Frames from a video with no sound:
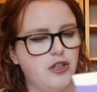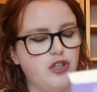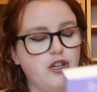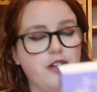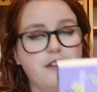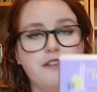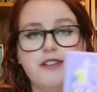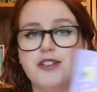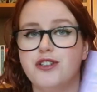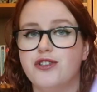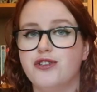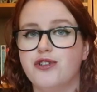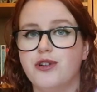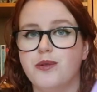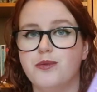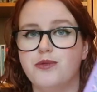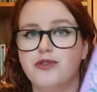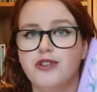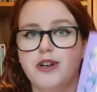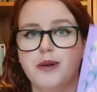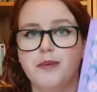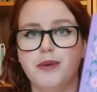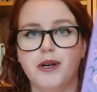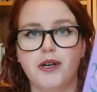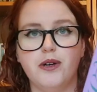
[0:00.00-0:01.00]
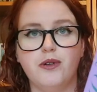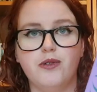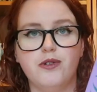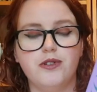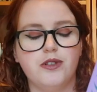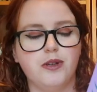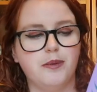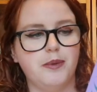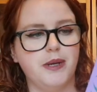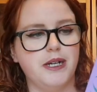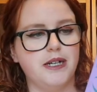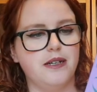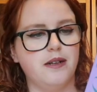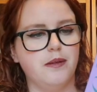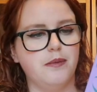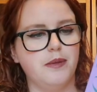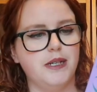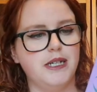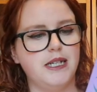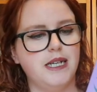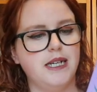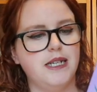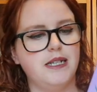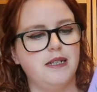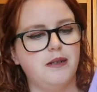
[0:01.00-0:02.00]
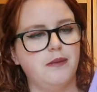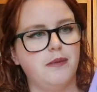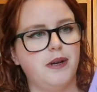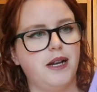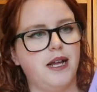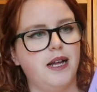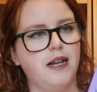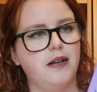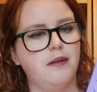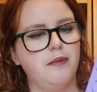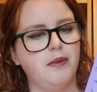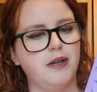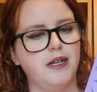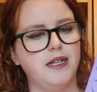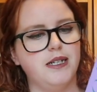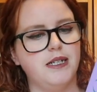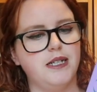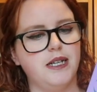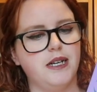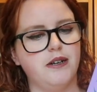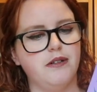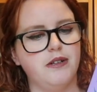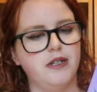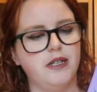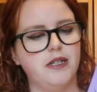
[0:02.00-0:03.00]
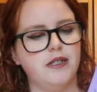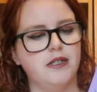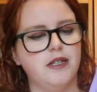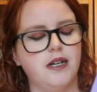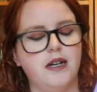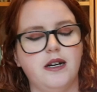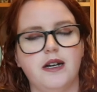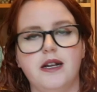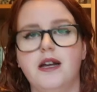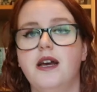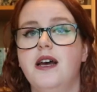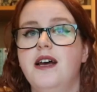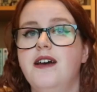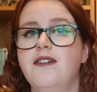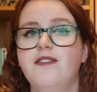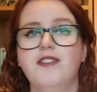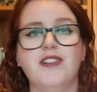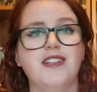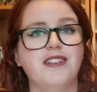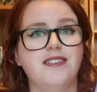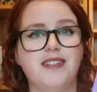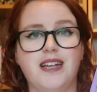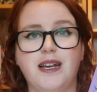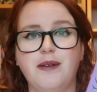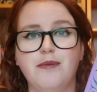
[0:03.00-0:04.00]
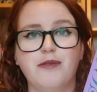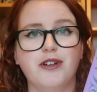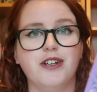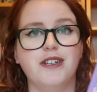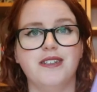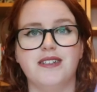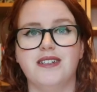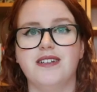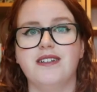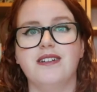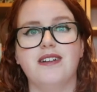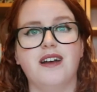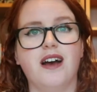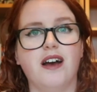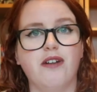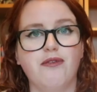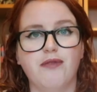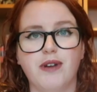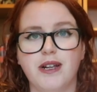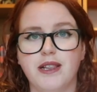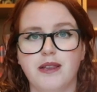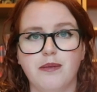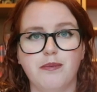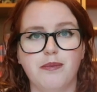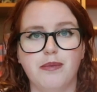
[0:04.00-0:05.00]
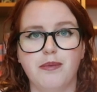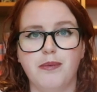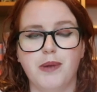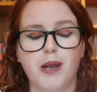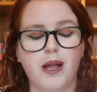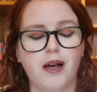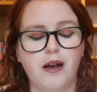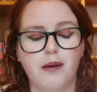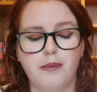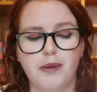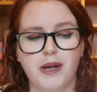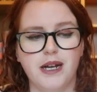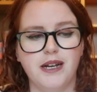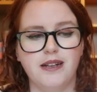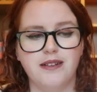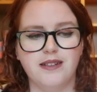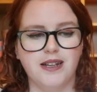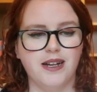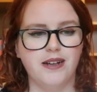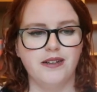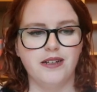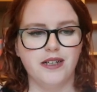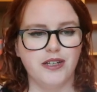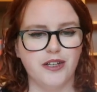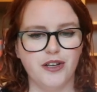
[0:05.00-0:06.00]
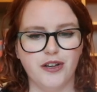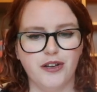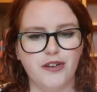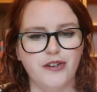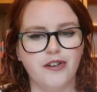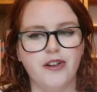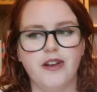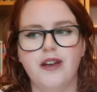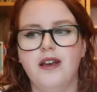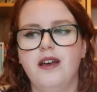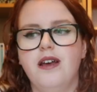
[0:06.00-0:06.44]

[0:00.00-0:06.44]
charity shop trip, I also picked up The Dating Plan by Sarah Desai for the same reason. I read the blurb and it sounded good.